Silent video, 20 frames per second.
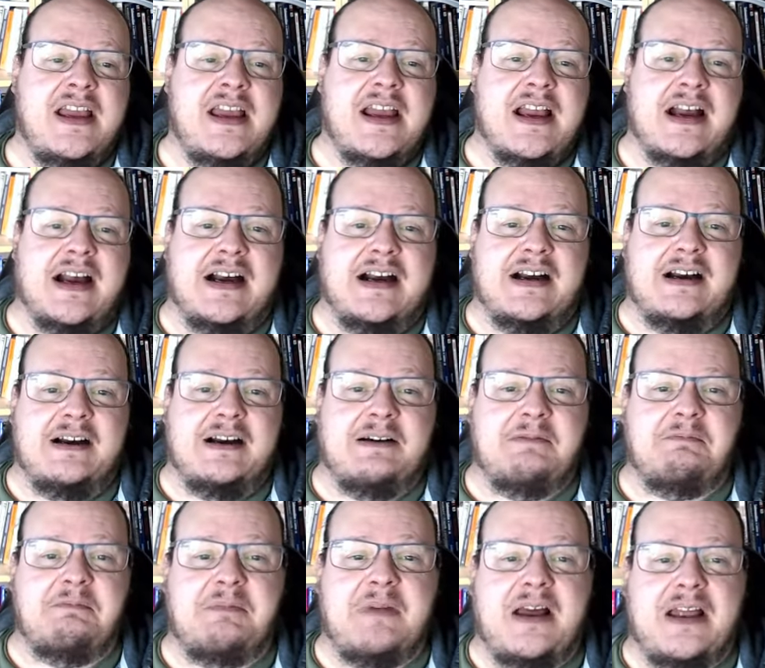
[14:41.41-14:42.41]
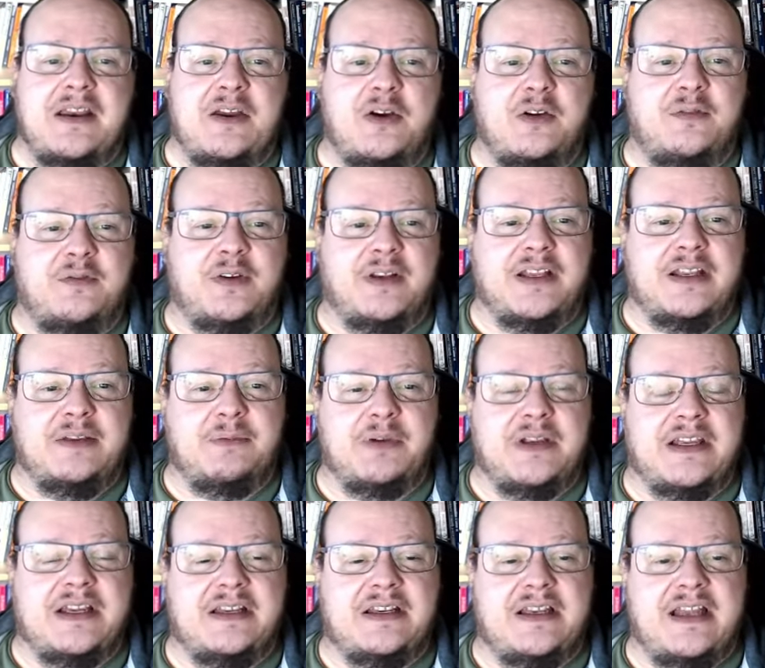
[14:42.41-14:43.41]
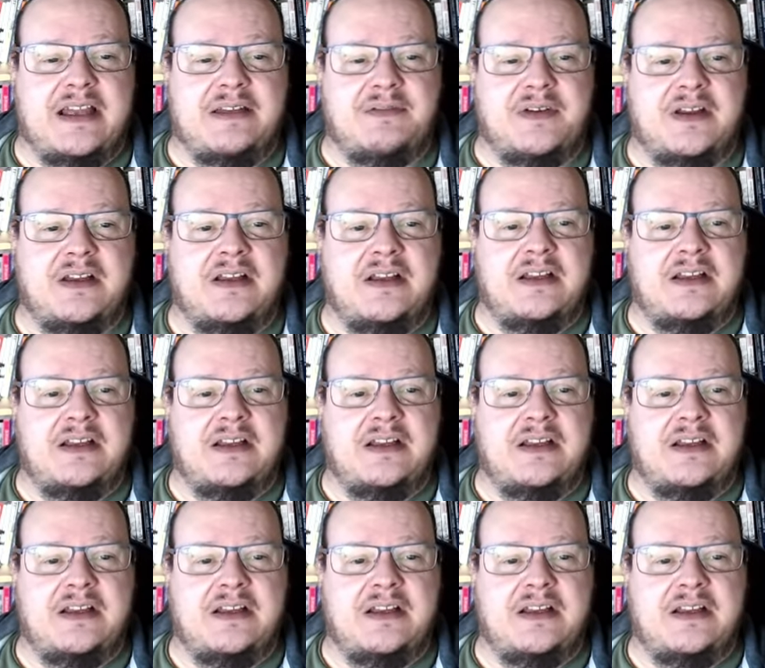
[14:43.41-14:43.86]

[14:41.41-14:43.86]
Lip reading: and hopefully we can have a